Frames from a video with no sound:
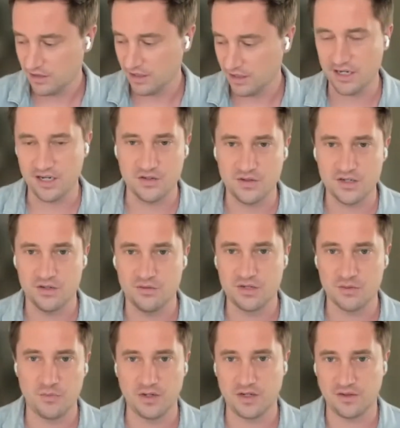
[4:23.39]
And again, you, you
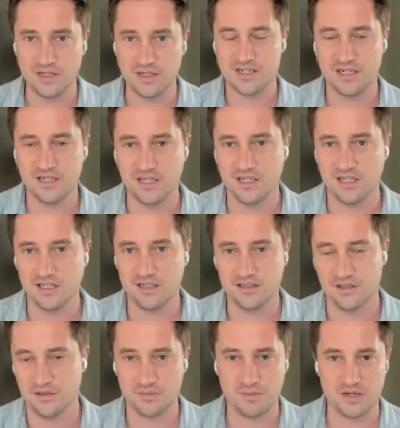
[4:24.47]
typically see,
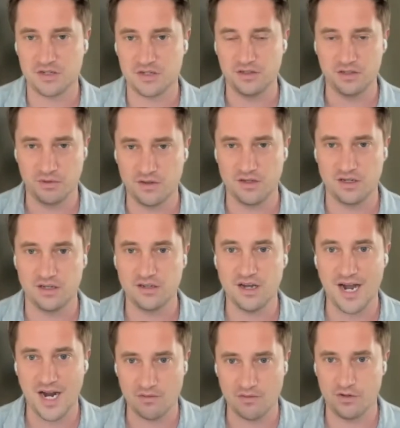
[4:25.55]
you know, especially with the
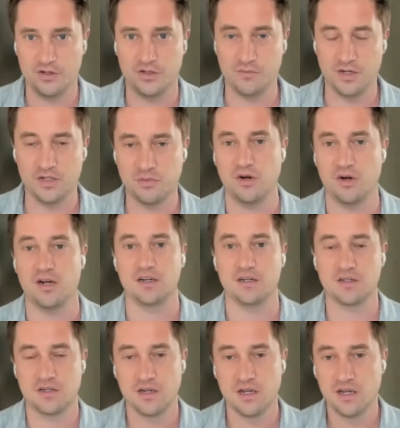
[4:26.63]
higher volume edge
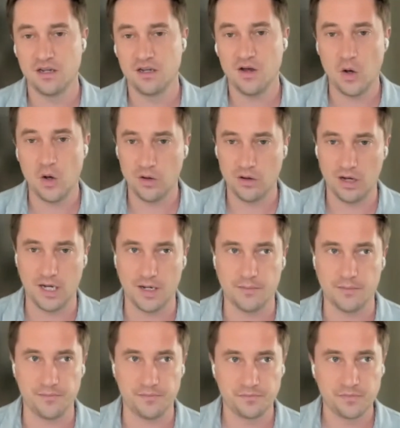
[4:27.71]
products,
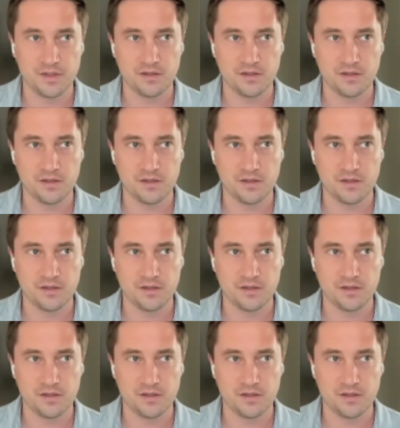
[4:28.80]
um,